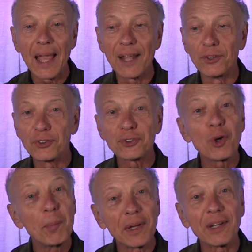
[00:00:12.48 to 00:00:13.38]
And there's
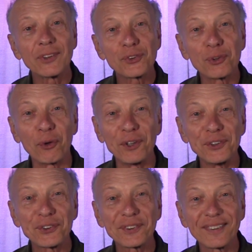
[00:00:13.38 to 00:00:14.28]
so many
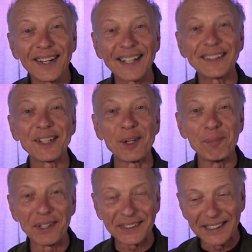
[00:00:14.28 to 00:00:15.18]
stories I can tell about the